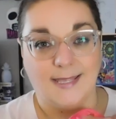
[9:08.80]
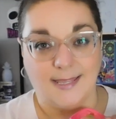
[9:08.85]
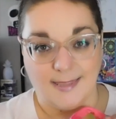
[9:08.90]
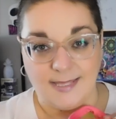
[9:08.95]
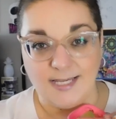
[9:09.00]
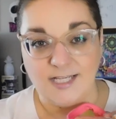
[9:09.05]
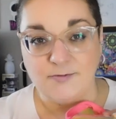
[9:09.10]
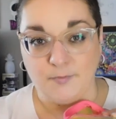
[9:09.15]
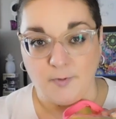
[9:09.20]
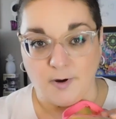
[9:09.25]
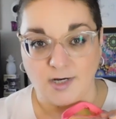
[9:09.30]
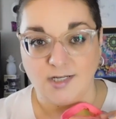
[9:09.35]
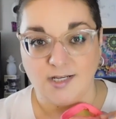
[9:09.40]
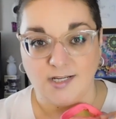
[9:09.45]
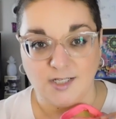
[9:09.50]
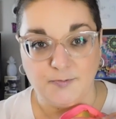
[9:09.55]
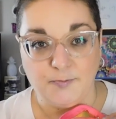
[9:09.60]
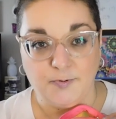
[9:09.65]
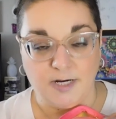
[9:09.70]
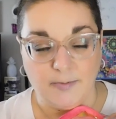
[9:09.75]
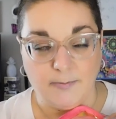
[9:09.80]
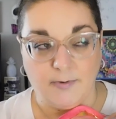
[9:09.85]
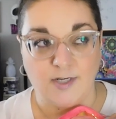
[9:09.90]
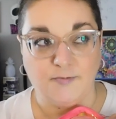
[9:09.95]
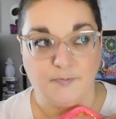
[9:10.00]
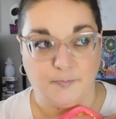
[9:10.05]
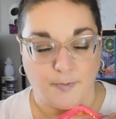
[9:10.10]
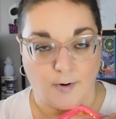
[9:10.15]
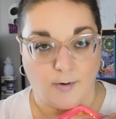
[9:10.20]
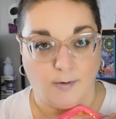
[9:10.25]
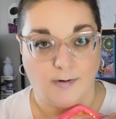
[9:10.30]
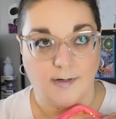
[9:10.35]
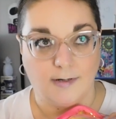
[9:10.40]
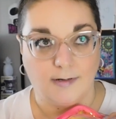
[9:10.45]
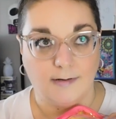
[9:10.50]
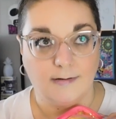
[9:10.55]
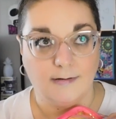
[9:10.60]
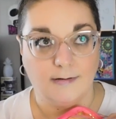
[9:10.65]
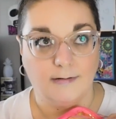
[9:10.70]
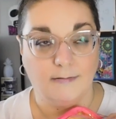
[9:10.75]
These brushes pretty much broke
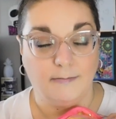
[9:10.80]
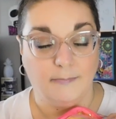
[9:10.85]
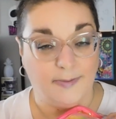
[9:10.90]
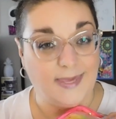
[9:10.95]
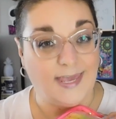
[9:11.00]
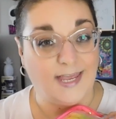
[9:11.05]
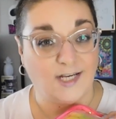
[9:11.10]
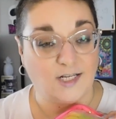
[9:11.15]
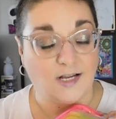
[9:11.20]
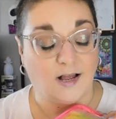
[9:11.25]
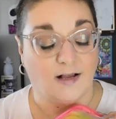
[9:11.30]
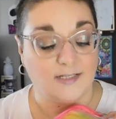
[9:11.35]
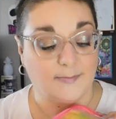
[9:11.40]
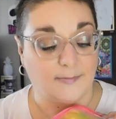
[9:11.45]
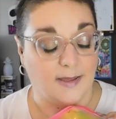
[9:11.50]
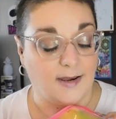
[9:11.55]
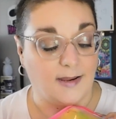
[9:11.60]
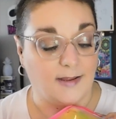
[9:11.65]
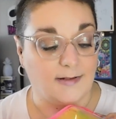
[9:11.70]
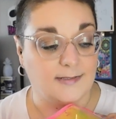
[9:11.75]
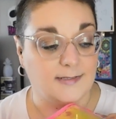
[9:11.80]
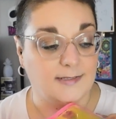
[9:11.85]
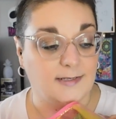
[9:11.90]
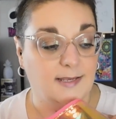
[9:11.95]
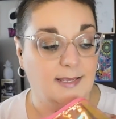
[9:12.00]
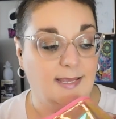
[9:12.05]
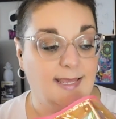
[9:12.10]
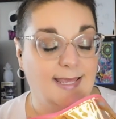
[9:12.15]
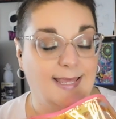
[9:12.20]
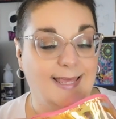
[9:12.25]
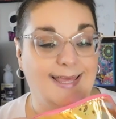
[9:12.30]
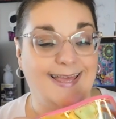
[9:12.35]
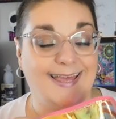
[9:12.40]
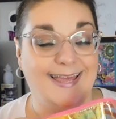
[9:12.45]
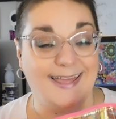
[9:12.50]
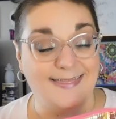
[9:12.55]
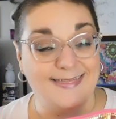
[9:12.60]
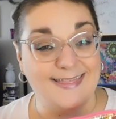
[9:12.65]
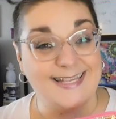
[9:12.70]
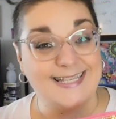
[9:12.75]
BH Cosmetics
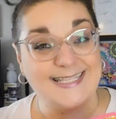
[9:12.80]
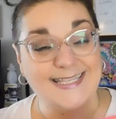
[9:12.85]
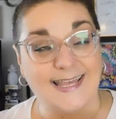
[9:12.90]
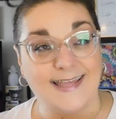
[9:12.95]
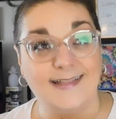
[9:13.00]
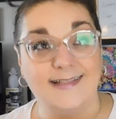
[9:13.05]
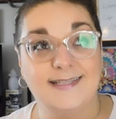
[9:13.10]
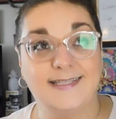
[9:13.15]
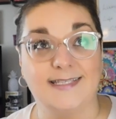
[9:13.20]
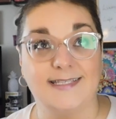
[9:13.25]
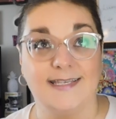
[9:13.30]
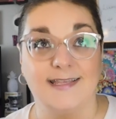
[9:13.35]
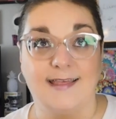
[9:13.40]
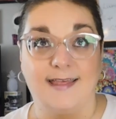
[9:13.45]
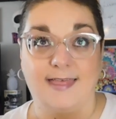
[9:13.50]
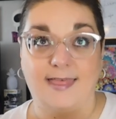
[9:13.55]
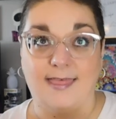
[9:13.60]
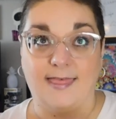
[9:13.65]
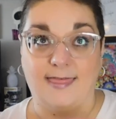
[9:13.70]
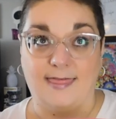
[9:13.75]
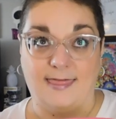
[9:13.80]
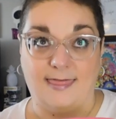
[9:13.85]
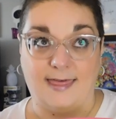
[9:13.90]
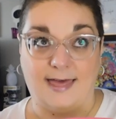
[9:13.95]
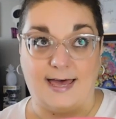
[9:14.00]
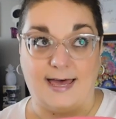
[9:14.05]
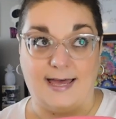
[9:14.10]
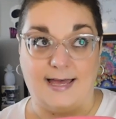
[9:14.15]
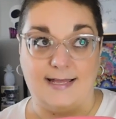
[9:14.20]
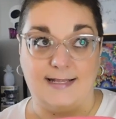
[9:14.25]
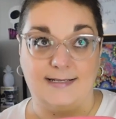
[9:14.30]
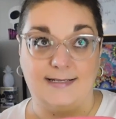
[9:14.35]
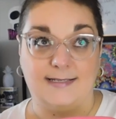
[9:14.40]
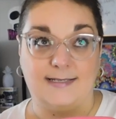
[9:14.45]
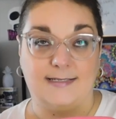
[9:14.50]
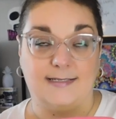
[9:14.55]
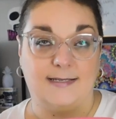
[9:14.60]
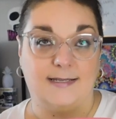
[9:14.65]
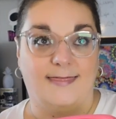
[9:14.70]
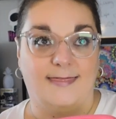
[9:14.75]
in the sense that
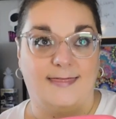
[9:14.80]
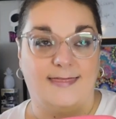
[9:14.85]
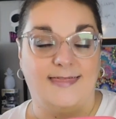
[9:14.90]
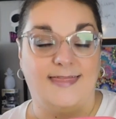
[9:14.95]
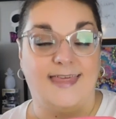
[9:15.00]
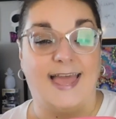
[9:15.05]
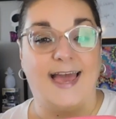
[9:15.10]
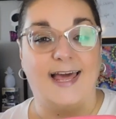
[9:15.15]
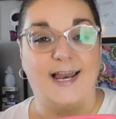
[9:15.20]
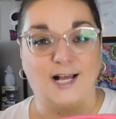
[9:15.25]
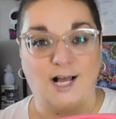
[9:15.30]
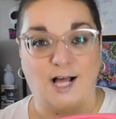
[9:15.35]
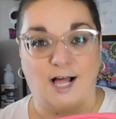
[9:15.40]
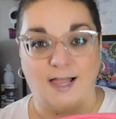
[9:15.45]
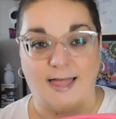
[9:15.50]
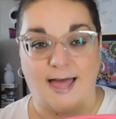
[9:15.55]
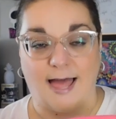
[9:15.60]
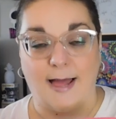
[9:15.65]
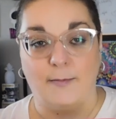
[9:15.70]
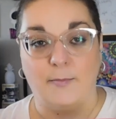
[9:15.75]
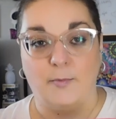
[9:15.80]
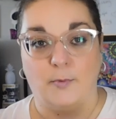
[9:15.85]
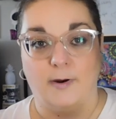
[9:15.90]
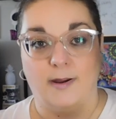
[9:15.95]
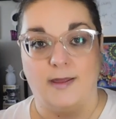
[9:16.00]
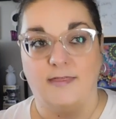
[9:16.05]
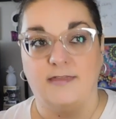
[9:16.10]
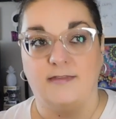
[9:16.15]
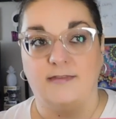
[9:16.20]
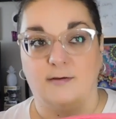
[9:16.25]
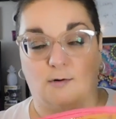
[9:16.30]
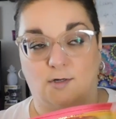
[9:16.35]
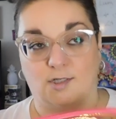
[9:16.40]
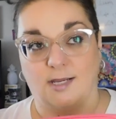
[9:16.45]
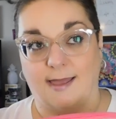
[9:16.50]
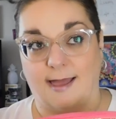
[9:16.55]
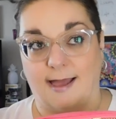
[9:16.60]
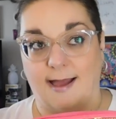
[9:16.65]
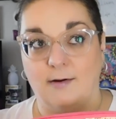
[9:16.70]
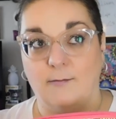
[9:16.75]
they had a collab with Doja
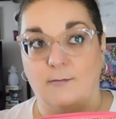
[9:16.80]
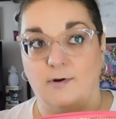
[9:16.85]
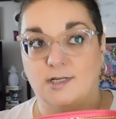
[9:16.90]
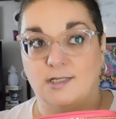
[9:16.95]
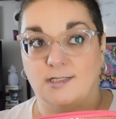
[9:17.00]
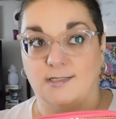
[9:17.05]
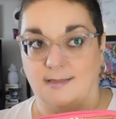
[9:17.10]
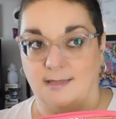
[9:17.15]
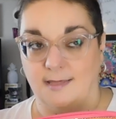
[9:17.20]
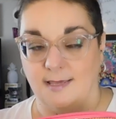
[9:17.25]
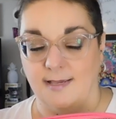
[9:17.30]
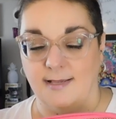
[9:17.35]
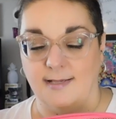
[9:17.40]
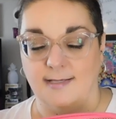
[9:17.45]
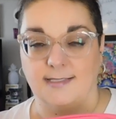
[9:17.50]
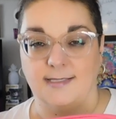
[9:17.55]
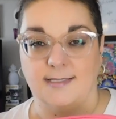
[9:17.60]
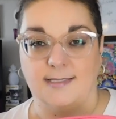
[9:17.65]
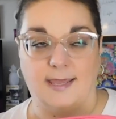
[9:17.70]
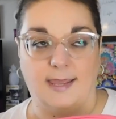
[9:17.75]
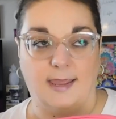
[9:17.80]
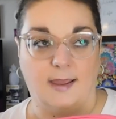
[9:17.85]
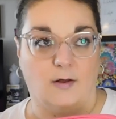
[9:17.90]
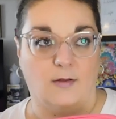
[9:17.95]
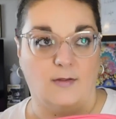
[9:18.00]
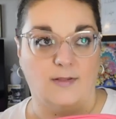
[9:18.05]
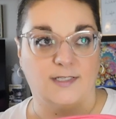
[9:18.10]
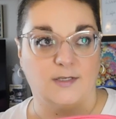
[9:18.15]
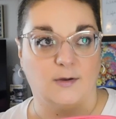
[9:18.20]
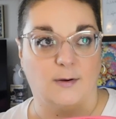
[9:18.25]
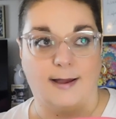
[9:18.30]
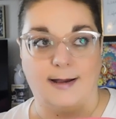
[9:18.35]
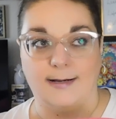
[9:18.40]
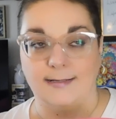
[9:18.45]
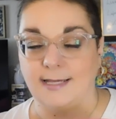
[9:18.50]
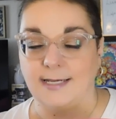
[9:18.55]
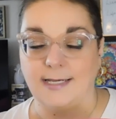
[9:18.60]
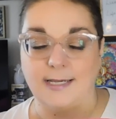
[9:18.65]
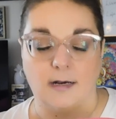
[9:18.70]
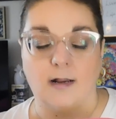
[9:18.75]
Cat, which is these. They also
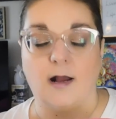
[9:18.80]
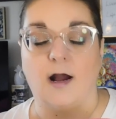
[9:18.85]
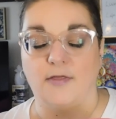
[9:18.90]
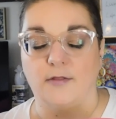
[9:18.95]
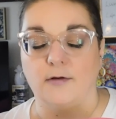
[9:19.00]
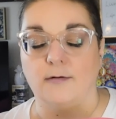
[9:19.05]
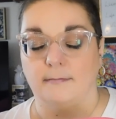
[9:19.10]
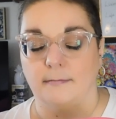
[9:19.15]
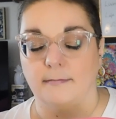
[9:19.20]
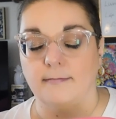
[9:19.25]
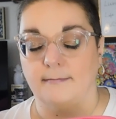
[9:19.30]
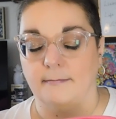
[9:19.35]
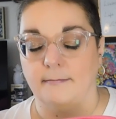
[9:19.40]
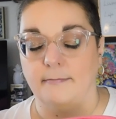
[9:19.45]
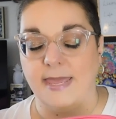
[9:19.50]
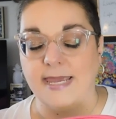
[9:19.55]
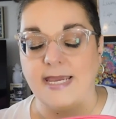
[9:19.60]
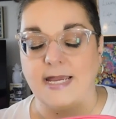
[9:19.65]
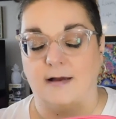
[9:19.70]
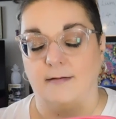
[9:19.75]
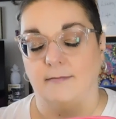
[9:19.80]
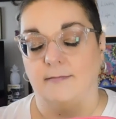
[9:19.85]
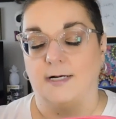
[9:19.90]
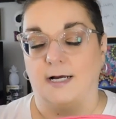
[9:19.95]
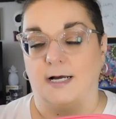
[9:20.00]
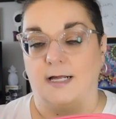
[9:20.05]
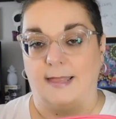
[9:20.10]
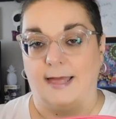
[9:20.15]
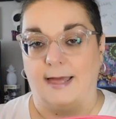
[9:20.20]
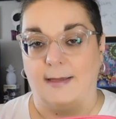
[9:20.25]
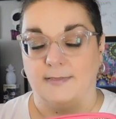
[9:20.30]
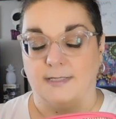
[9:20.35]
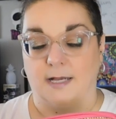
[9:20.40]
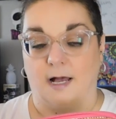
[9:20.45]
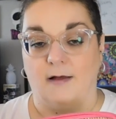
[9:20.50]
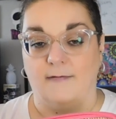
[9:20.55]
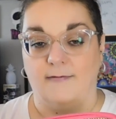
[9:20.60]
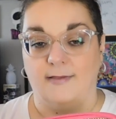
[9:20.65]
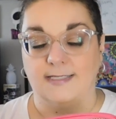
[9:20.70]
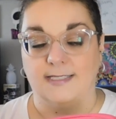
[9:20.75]
had like other makeup collabs,
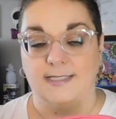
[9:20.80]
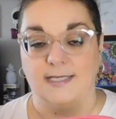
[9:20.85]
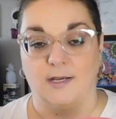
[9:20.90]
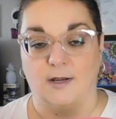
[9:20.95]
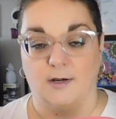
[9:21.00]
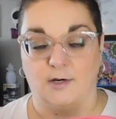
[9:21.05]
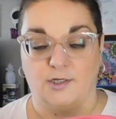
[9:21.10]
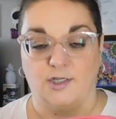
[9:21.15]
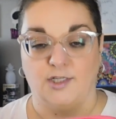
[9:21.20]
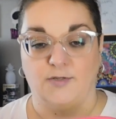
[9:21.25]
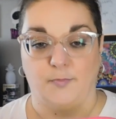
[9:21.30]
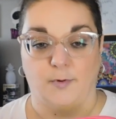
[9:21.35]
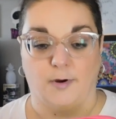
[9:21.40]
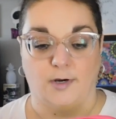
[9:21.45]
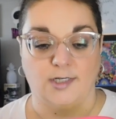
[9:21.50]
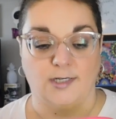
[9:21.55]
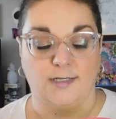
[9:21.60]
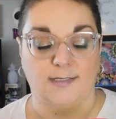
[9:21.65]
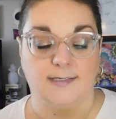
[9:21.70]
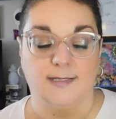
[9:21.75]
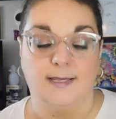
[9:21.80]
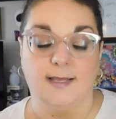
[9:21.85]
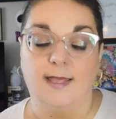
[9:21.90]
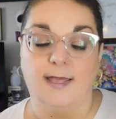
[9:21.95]
obviously, not just brushes.